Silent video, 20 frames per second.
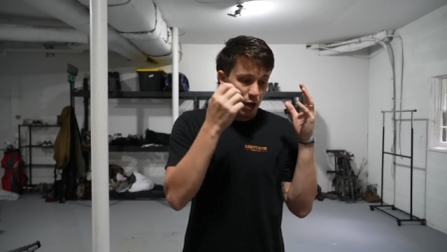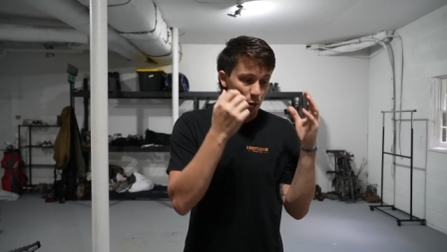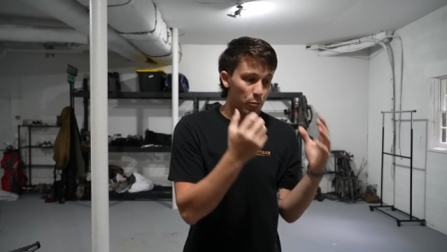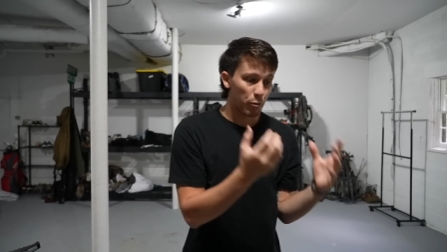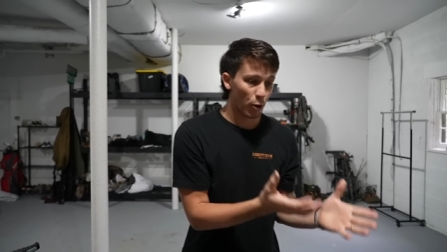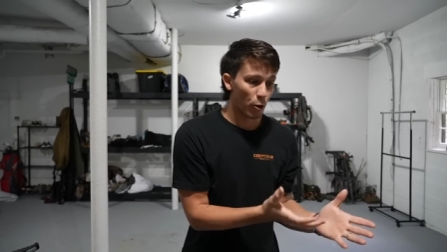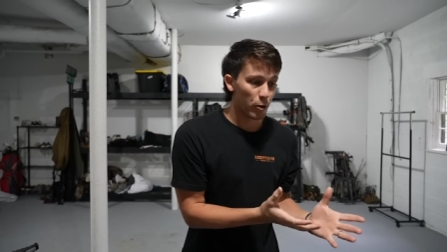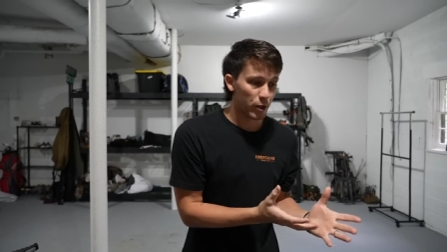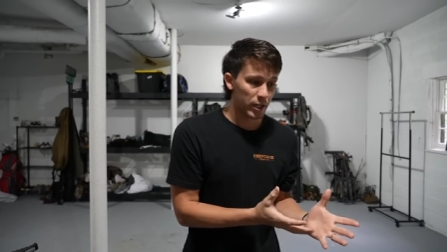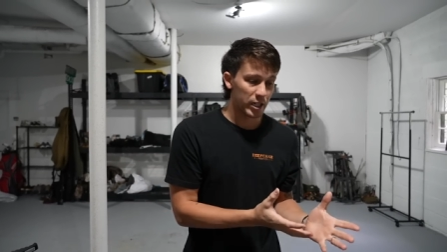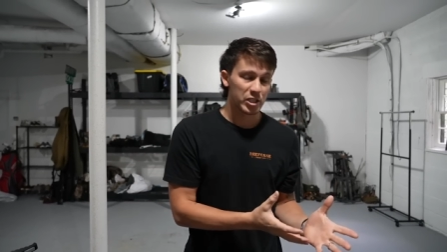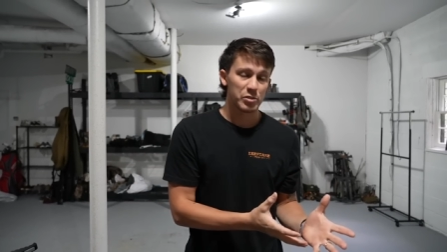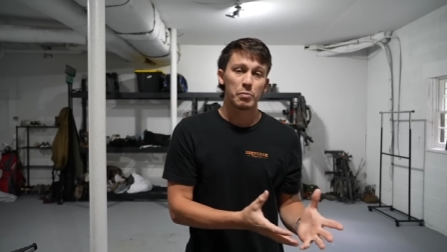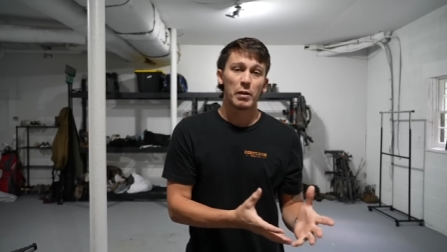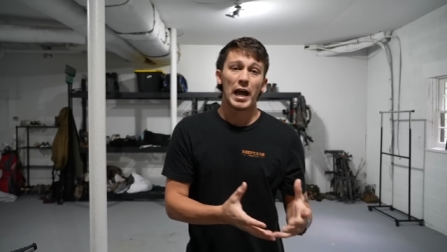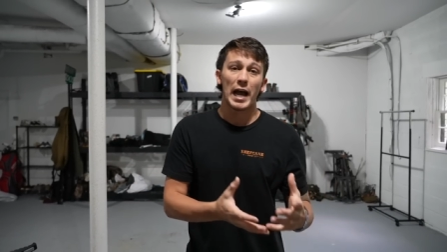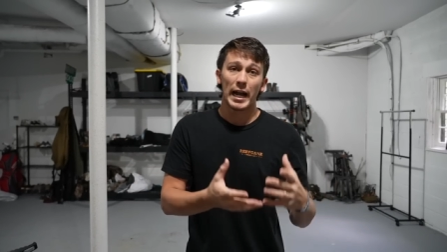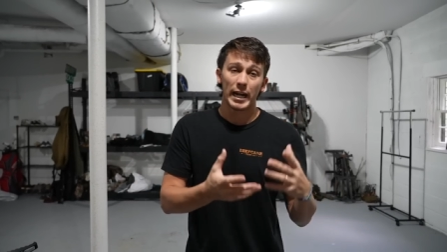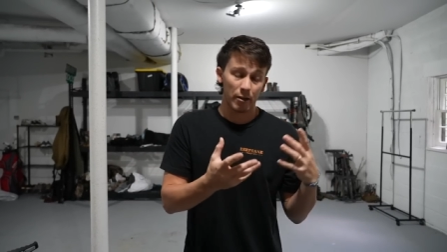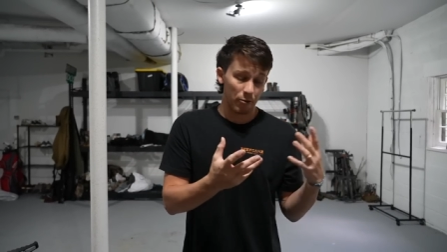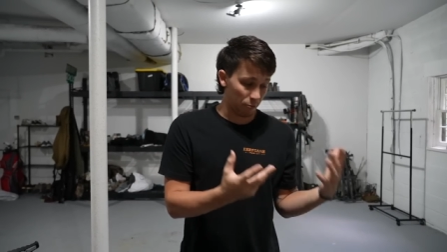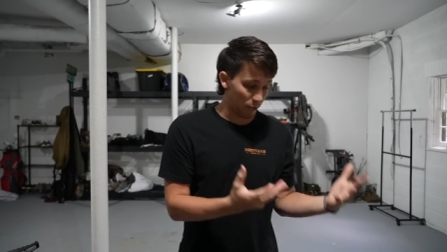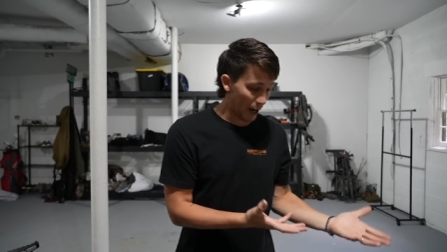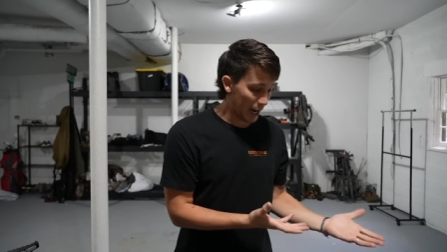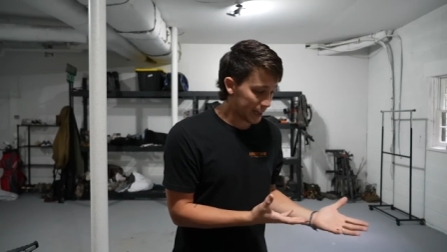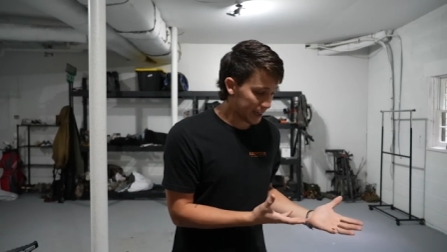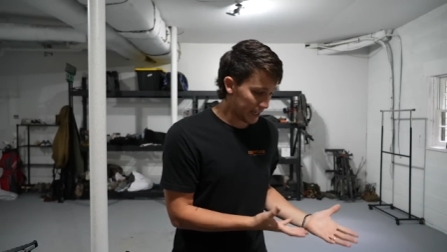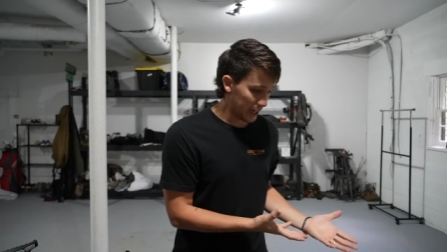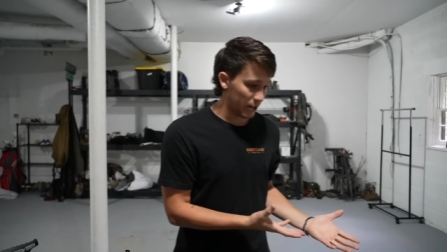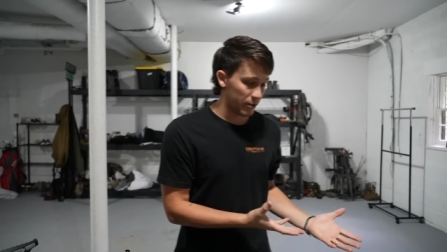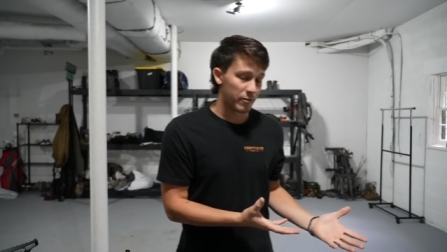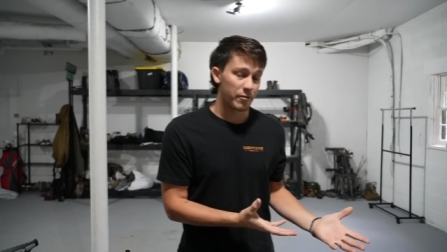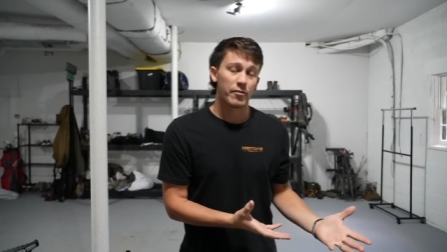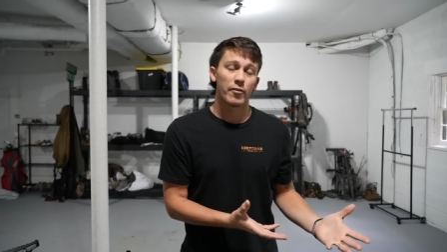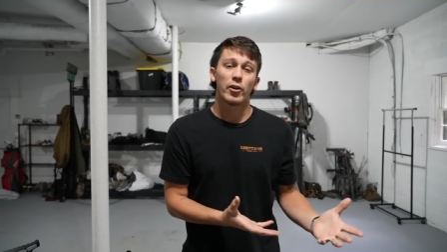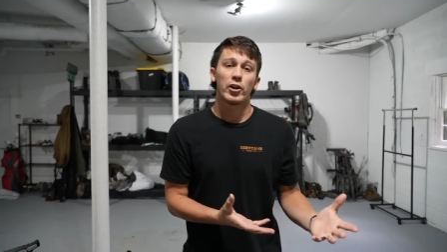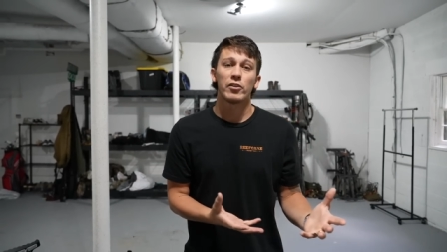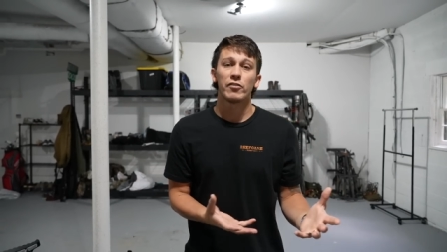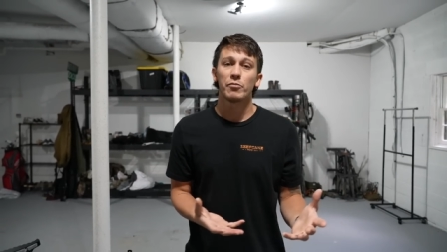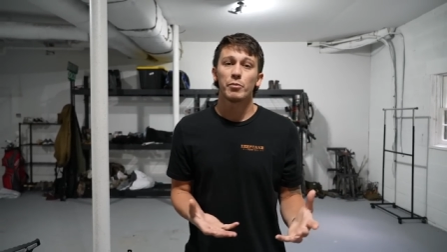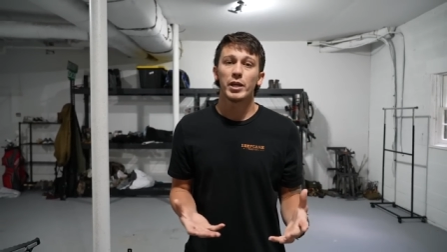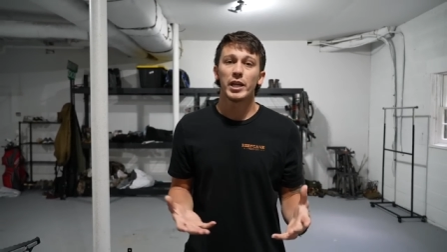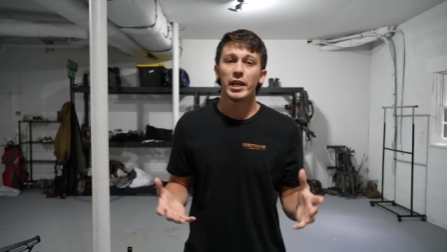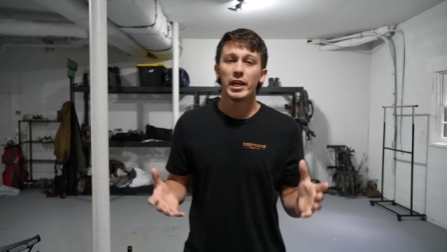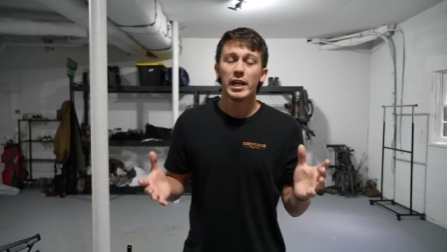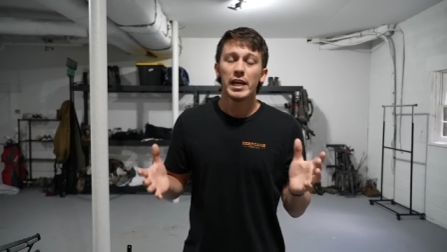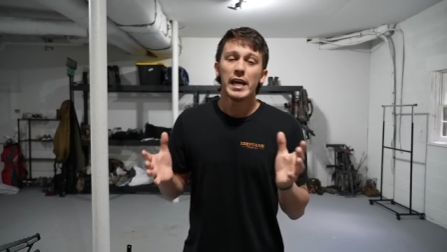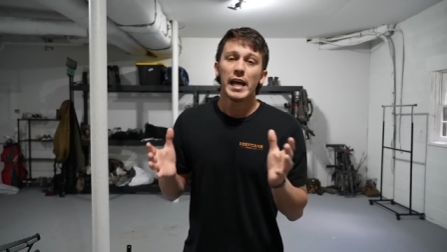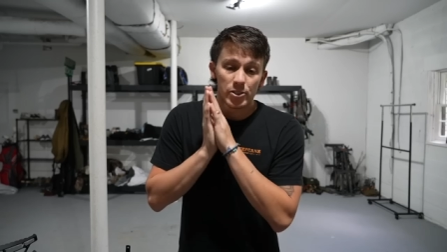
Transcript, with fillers: broken his back right there in front of me.